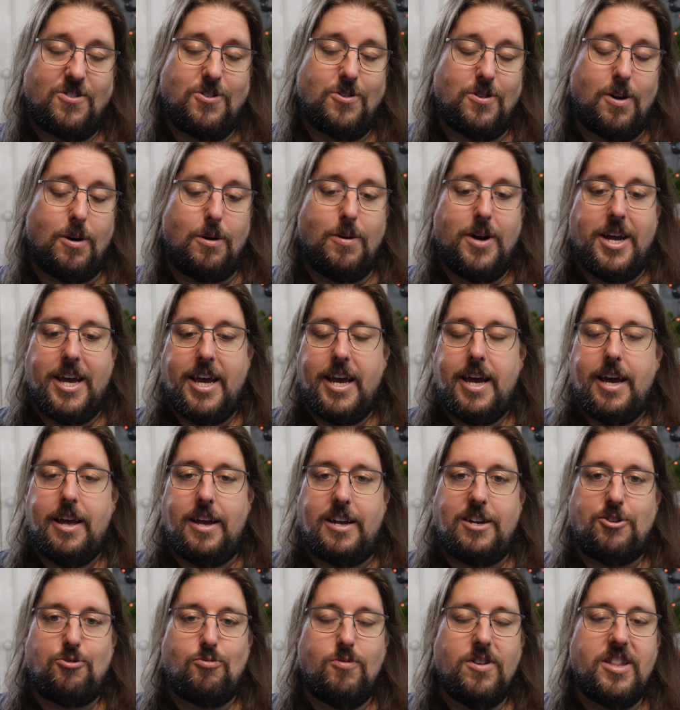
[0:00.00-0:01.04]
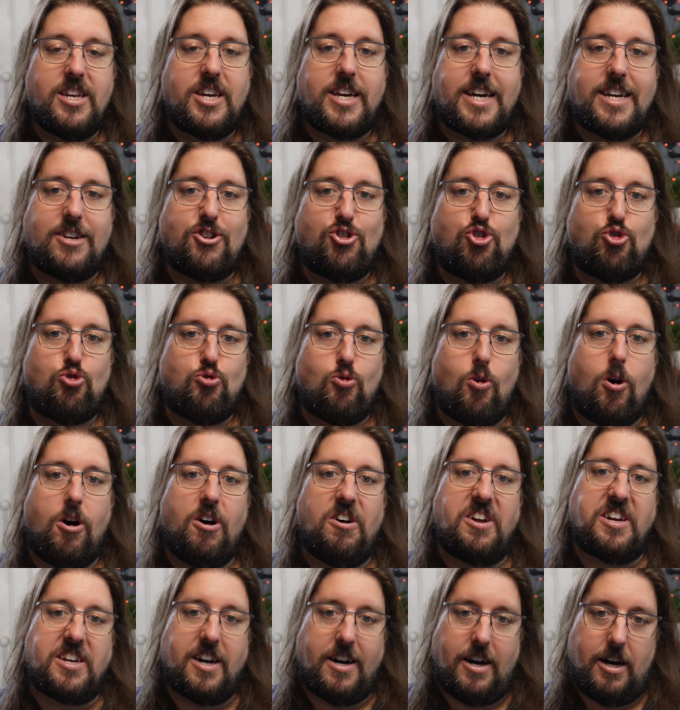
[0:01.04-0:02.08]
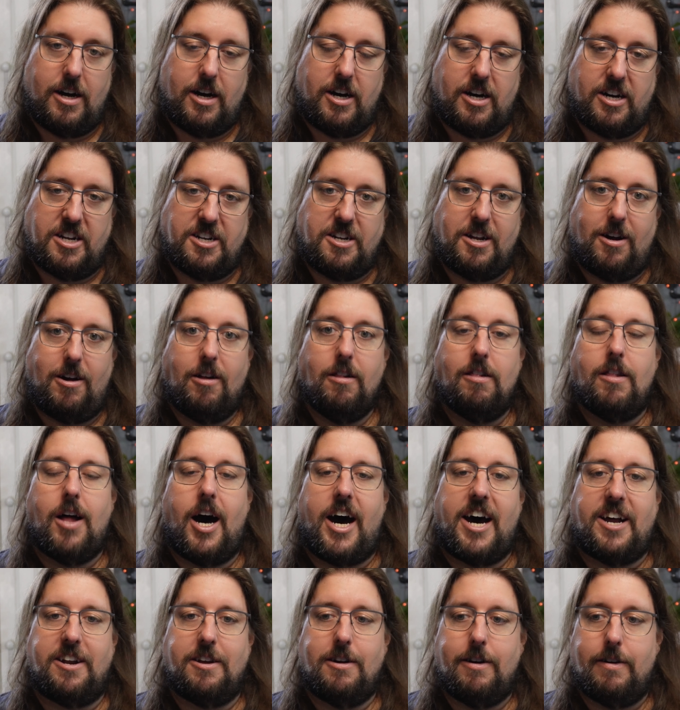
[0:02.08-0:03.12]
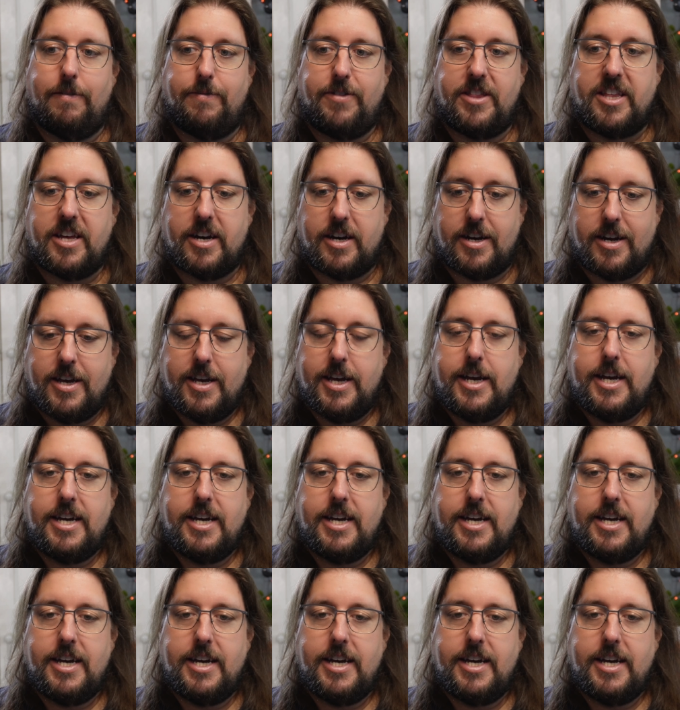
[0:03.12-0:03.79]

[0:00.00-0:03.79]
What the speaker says: So it's really kind of drawing on a lot of the